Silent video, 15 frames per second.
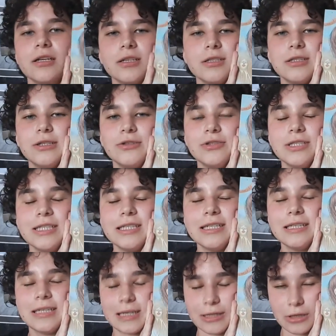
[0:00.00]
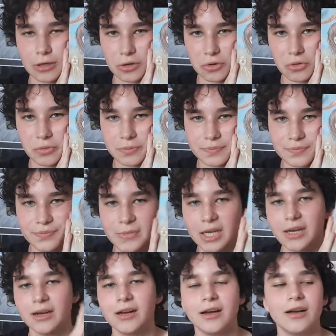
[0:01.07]
Junji Ito.
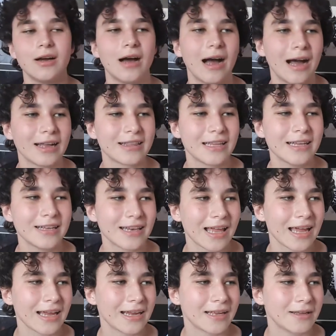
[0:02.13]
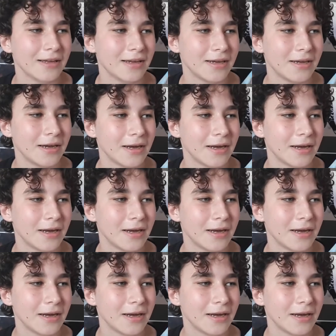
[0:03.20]
I think like